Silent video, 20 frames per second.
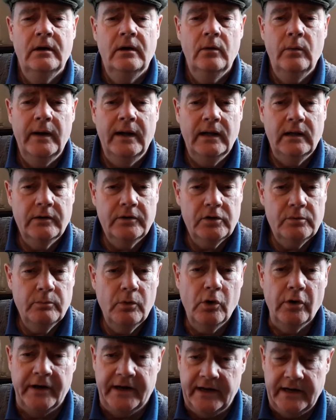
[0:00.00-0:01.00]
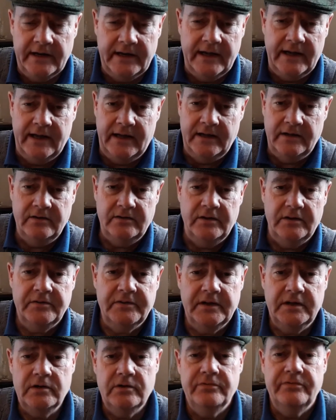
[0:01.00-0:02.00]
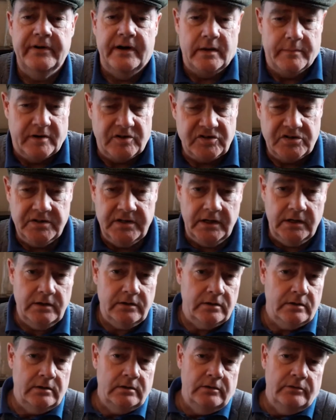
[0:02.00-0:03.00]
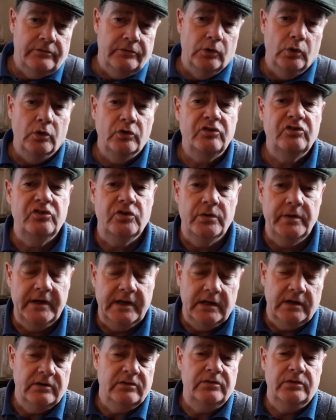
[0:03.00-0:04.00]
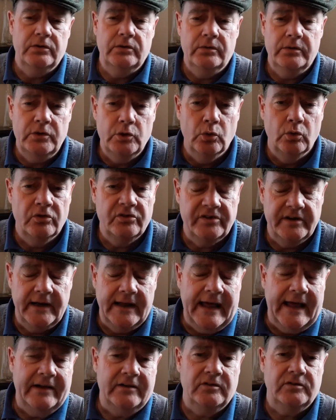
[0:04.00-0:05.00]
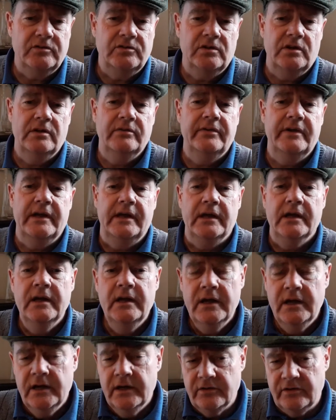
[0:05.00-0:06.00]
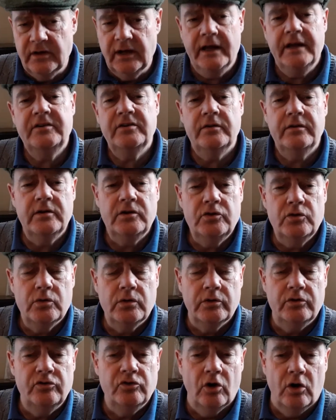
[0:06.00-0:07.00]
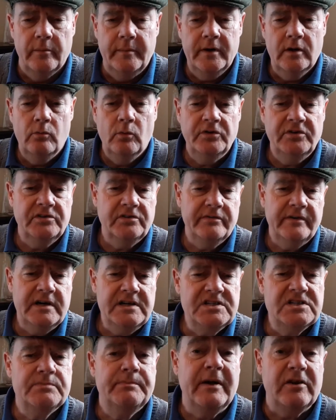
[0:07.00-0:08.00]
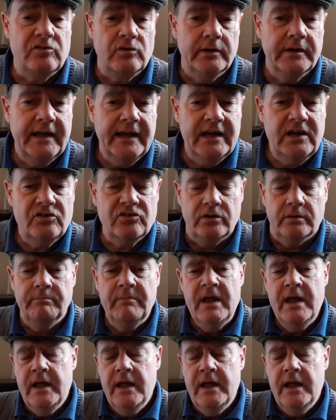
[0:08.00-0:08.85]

Well, good morning, and thank you very much indeed for tuning in to Yorkshire Lad TV. Delighted that you could join me on what is a very special occasion.